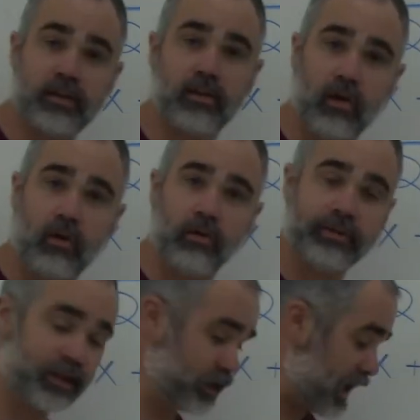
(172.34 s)
the whole
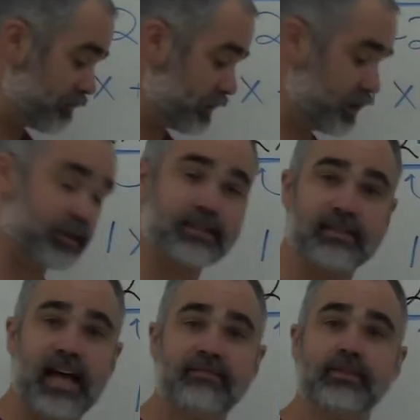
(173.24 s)
thing, everything
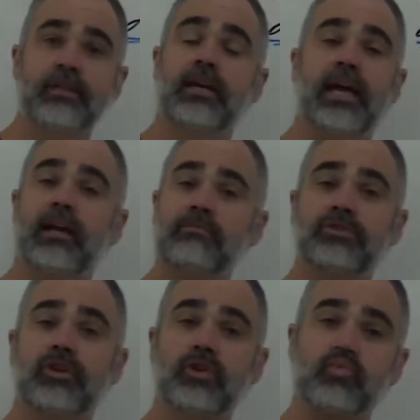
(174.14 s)
that's left, and I'm
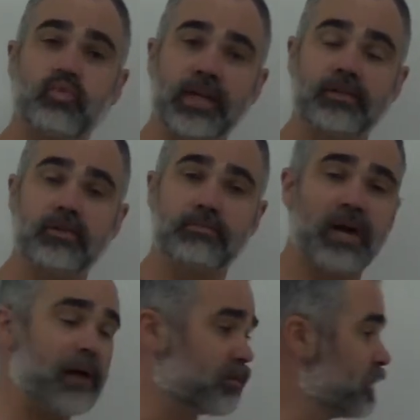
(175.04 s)
just going to redo the
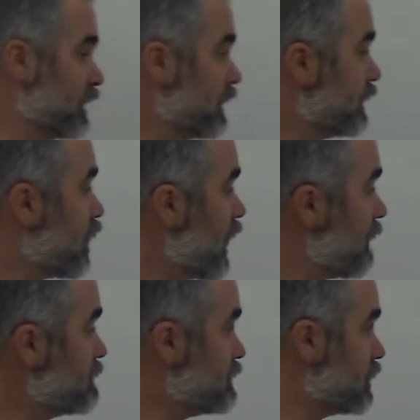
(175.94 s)
problem. Now I
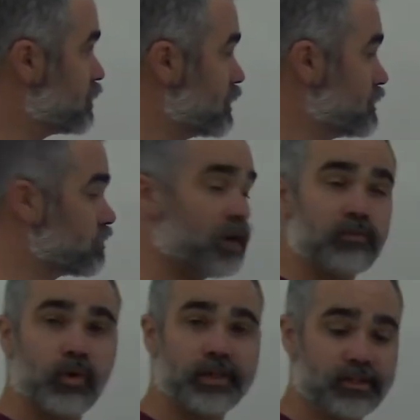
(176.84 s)
have addition, so I'm
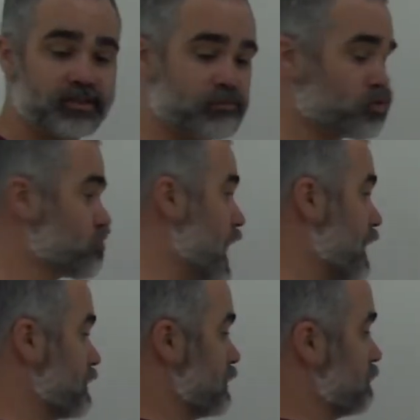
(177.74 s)
going to subtract.